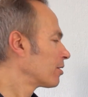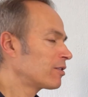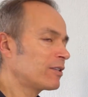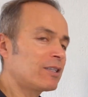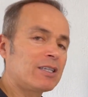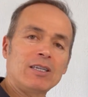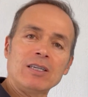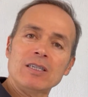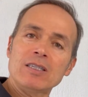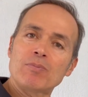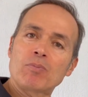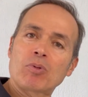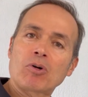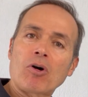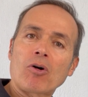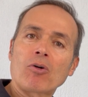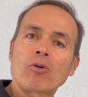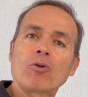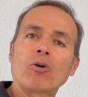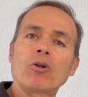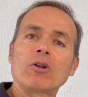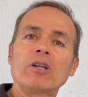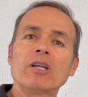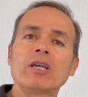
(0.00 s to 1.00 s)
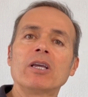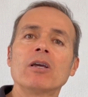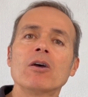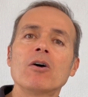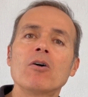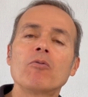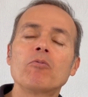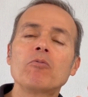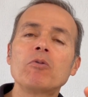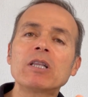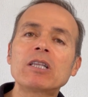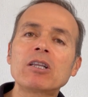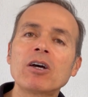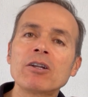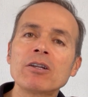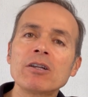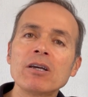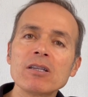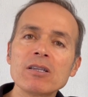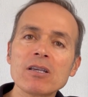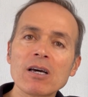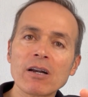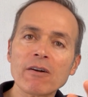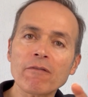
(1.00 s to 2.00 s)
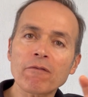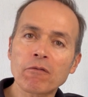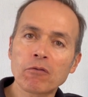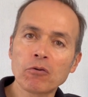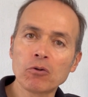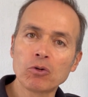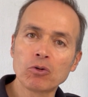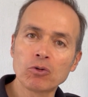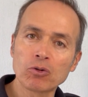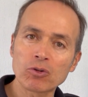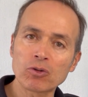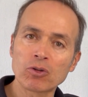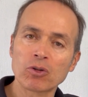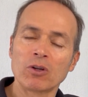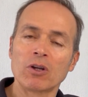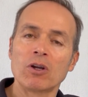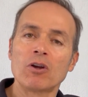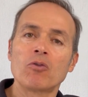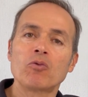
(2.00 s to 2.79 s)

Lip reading: this broccoli with another food